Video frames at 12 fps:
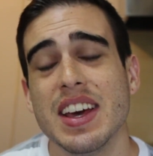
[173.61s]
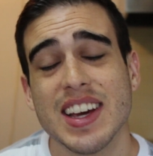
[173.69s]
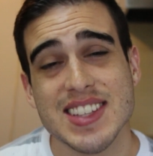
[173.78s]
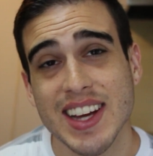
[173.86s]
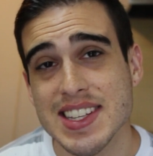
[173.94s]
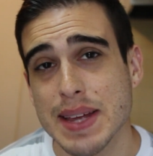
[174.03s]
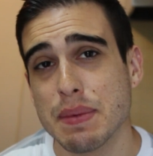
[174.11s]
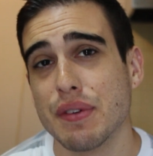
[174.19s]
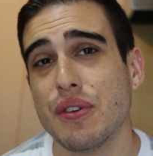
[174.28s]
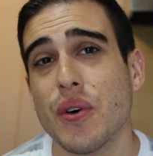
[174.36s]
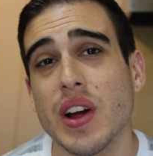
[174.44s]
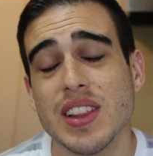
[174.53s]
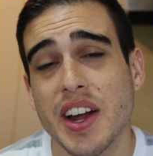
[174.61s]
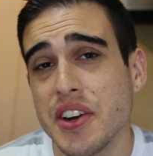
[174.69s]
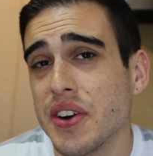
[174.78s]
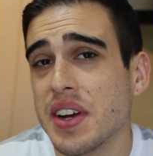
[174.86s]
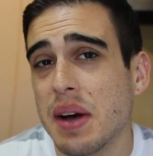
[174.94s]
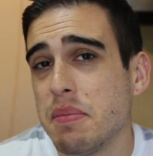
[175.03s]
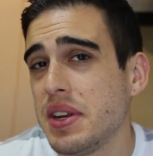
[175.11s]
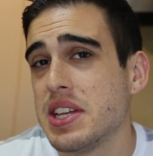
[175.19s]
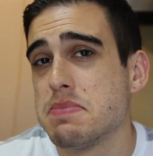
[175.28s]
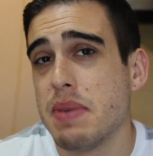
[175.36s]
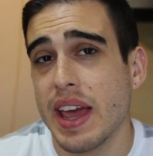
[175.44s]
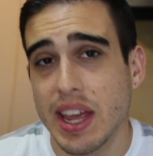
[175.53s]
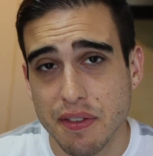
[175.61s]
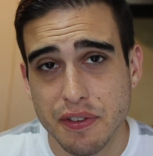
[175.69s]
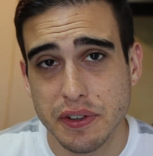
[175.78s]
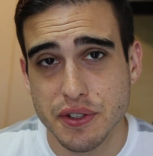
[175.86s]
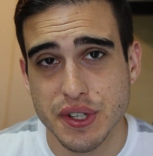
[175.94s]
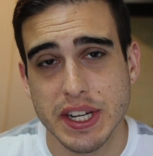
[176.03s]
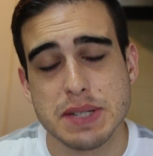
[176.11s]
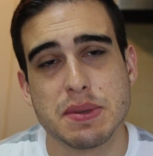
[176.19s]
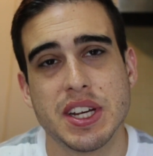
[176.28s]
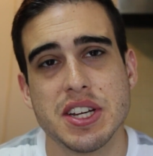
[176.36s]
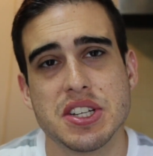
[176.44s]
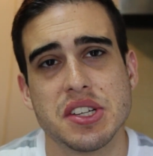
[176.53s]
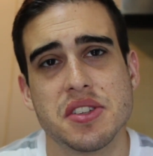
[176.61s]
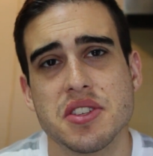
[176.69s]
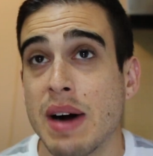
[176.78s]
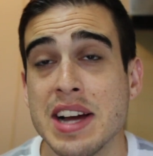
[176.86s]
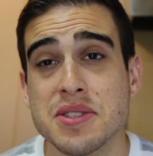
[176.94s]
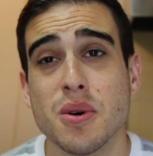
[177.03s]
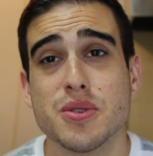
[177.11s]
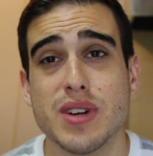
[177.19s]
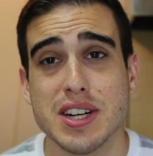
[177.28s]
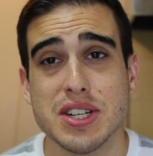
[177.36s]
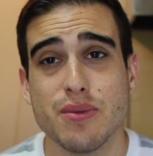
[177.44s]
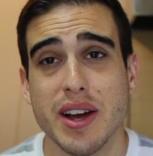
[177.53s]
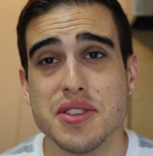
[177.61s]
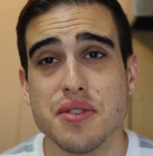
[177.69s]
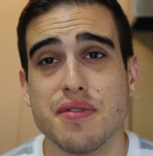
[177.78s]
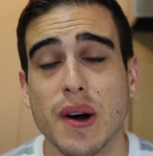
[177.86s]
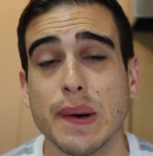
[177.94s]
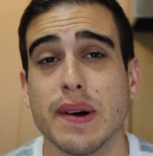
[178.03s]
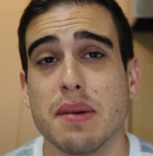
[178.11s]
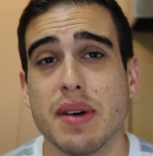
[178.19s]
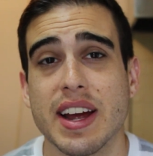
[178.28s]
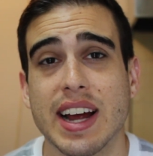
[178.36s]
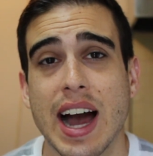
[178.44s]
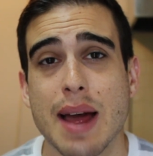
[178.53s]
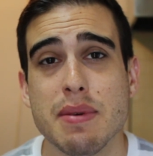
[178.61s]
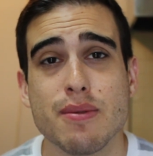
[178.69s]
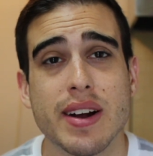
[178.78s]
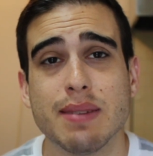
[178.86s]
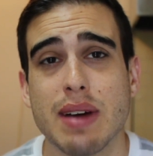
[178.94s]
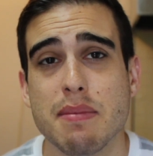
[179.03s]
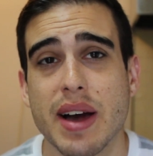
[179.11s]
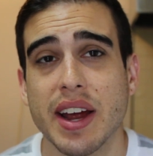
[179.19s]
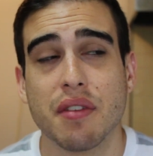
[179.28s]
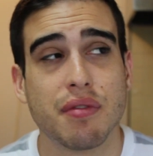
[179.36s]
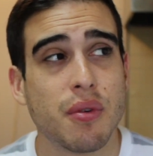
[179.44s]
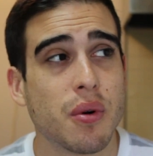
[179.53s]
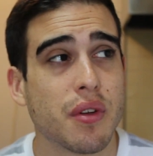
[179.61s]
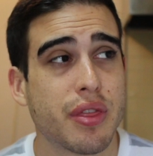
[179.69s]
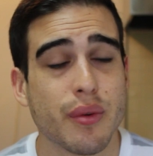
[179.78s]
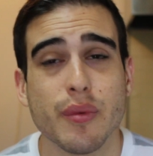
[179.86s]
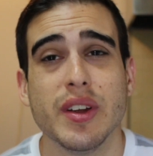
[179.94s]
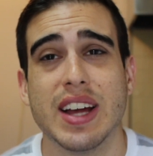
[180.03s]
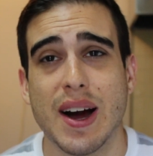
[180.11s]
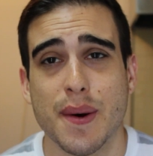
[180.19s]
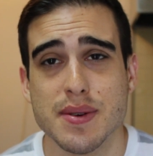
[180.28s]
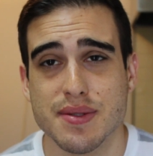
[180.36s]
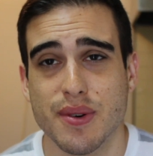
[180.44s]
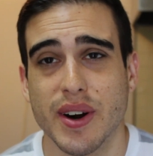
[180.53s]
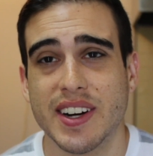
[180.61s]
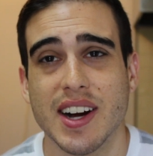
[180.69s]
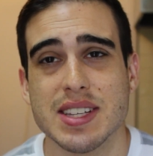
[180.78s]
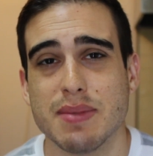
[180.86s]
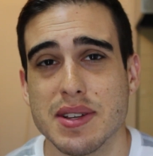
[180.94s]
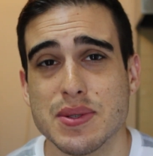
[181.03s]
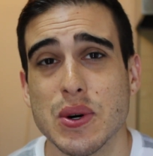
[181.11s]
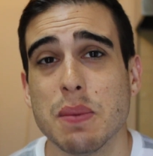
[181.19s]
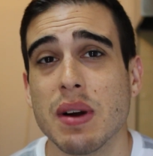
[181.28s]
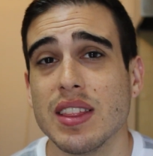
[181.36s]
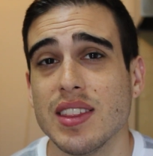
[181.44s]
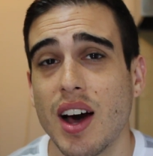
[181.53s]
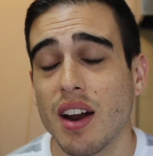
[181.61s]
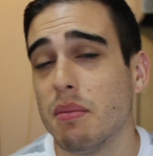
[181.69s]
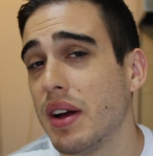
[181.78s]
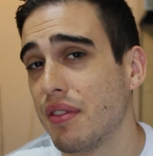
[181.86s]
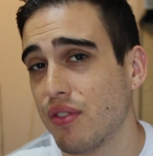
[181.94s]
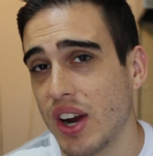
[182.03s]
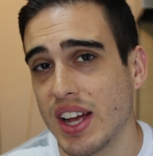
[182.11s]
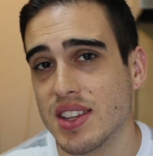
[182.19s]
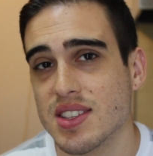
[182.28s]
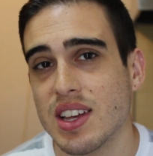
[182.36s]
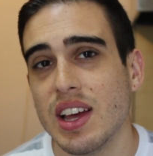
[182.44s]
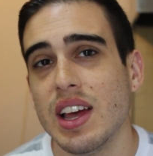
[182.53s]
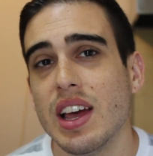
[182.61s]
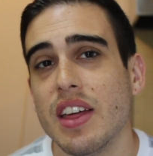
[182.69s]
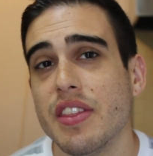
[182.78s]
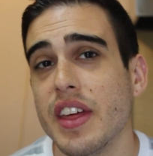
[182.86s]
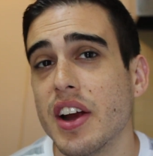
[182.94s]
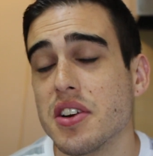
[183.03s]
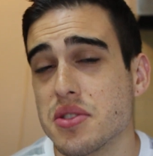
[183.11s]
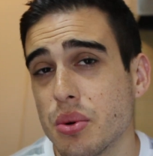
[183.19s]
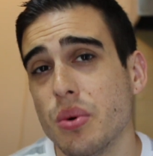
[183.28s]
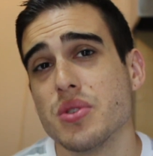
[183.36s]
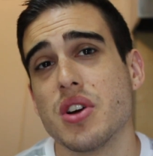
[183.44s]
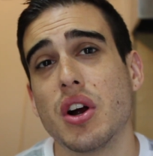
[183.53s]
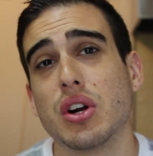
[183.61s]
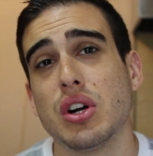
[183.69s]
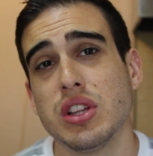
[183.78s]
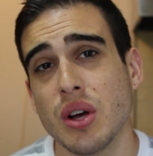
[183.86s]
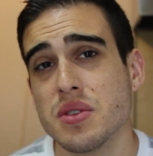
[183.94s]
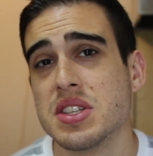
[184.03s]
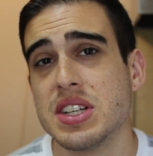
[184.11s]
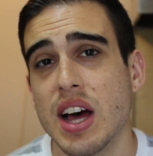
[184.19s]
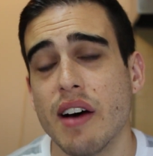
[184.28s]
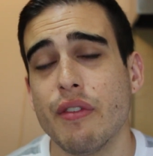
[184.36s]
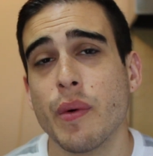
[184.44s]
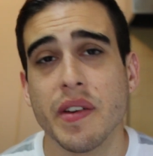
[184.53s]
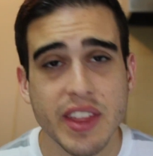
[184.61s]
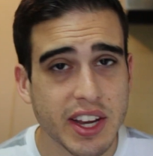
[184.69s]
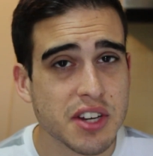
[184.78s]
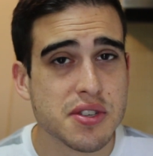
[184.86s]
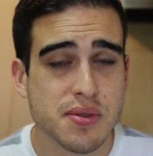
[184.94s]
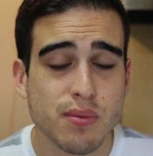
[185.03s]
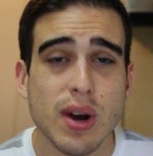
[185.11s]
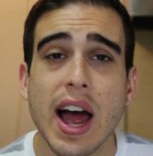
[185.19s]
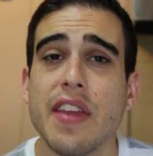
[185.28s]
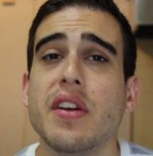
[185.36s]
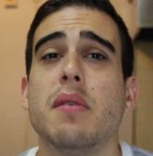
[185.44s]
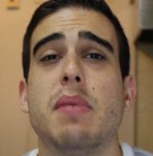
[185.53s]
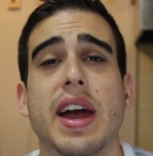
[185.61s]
Because like I said before, a lot of your companies pay for your transportation. My schools are actually way too far to ride a bike. I'd be riding my bike for 3 hours before I got to my school, but a lot of my friends, their schools are close enough where they can just ride their